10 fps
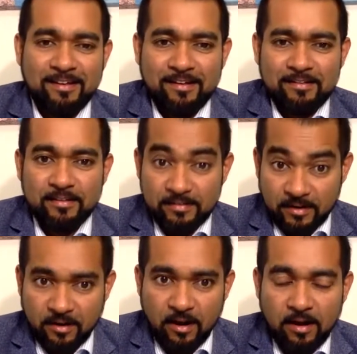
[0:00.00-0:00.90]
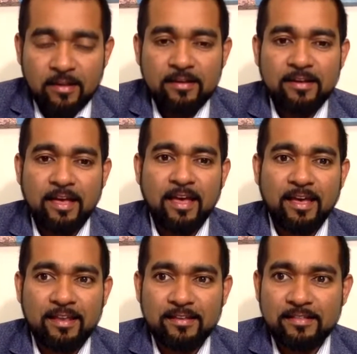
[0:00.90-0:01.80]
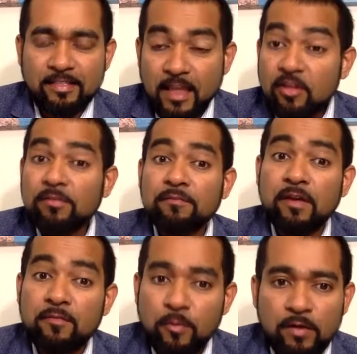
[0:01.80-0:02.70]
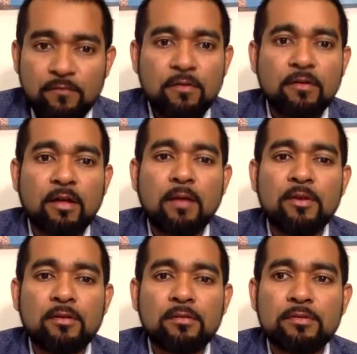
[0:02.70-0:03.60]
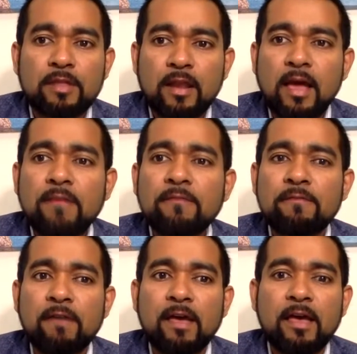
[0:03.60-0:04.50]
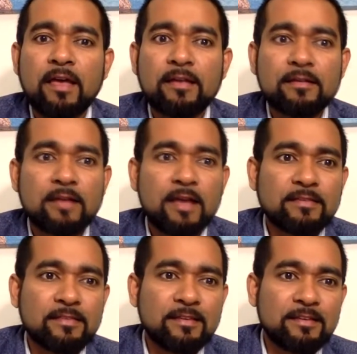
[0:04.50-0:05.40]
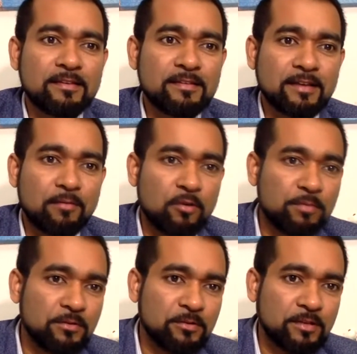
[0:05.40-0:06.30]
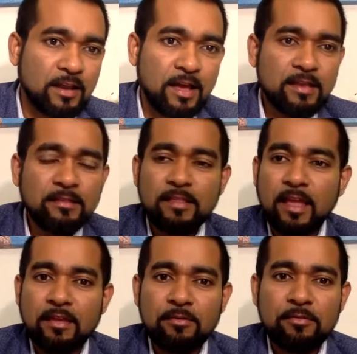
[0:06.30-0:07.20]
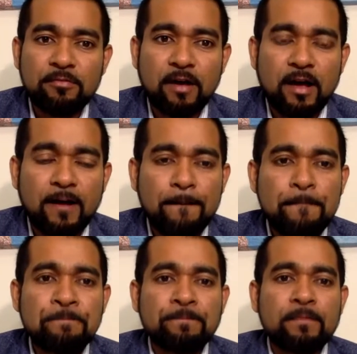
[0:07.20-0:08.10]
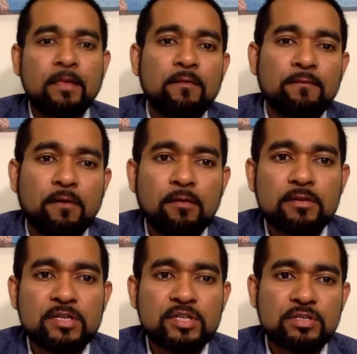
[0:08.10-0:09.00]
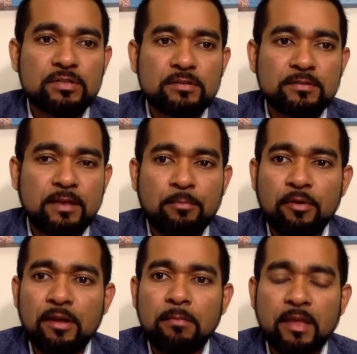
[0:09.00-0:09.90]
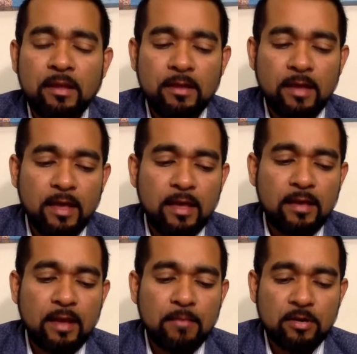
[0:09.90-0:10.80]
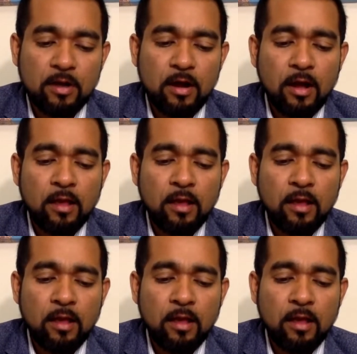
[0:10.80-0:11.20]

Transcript: This is Dr. Haque, and thank you, everyone, for coming to the live. And I see a couple of you on the line. Thank you for supporting me. And I'm Dr. Haque.